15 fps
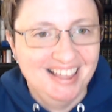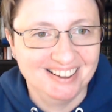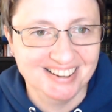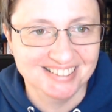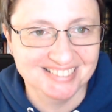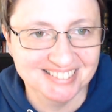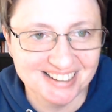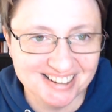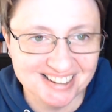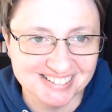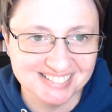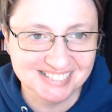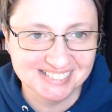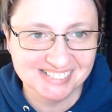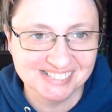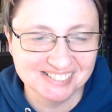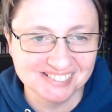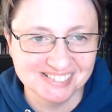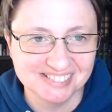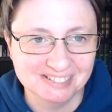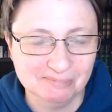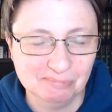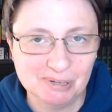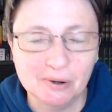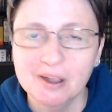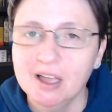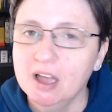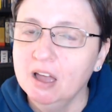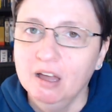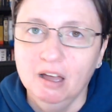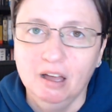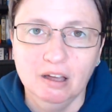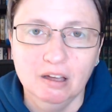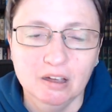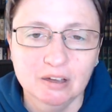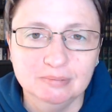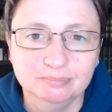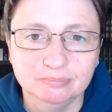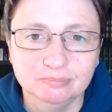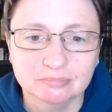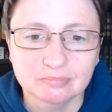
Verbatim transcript: I got the Odyssey and the Iliad up there. Um,